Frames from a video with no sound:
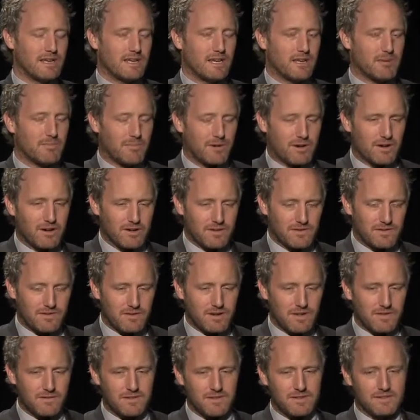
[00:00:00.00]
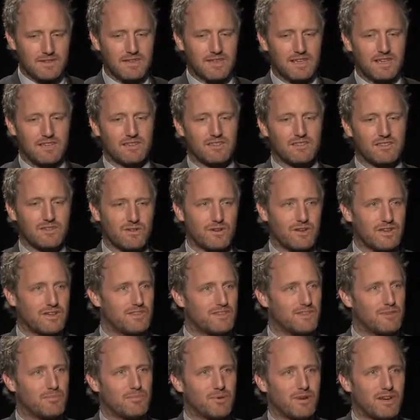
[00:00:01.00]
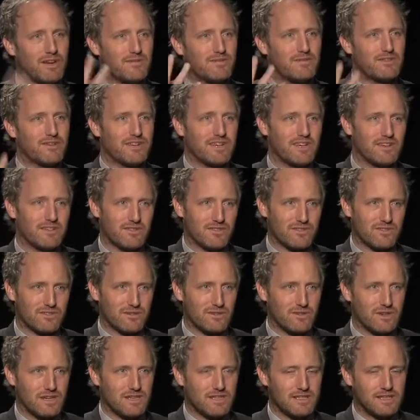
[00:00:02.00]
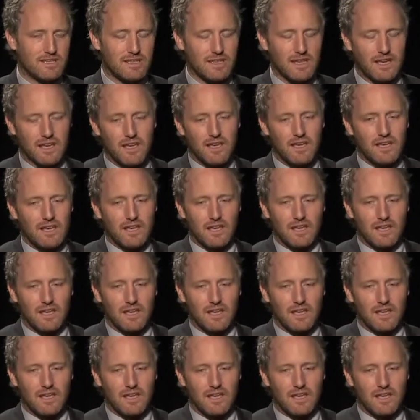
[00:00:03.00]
And part of grief is like this crazy bravery, this crazy, like,